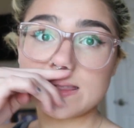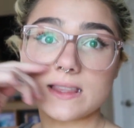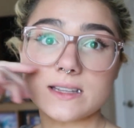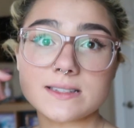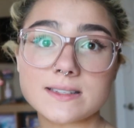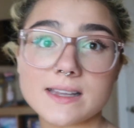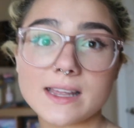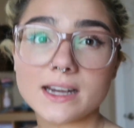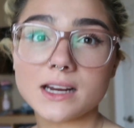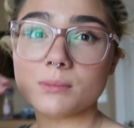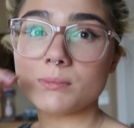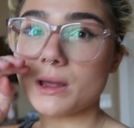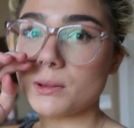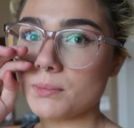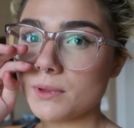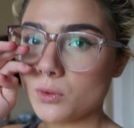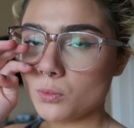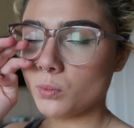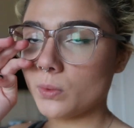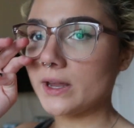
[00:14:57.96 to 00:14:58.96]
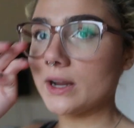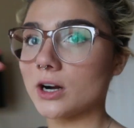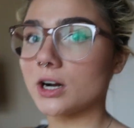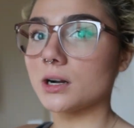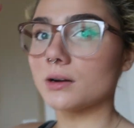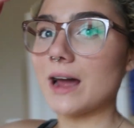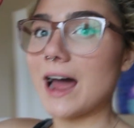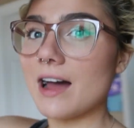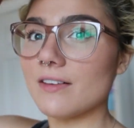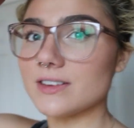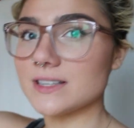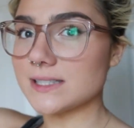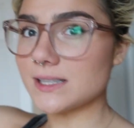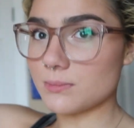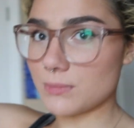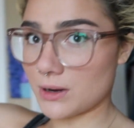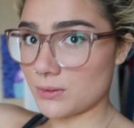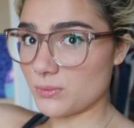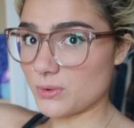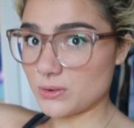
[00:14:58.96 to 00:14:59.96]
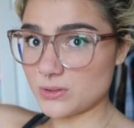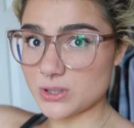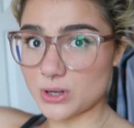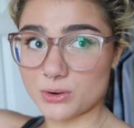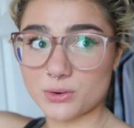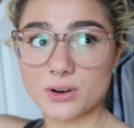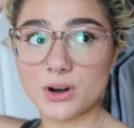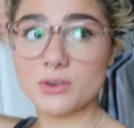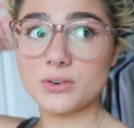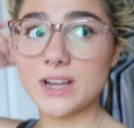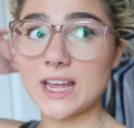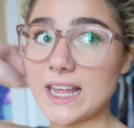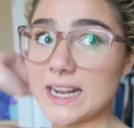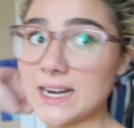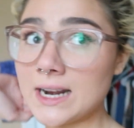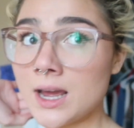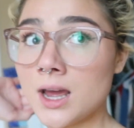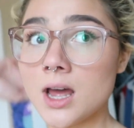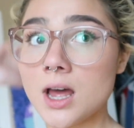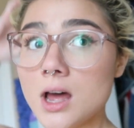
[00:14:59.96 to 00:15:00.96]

This lighting might be weird. Obviously my roots are grown in.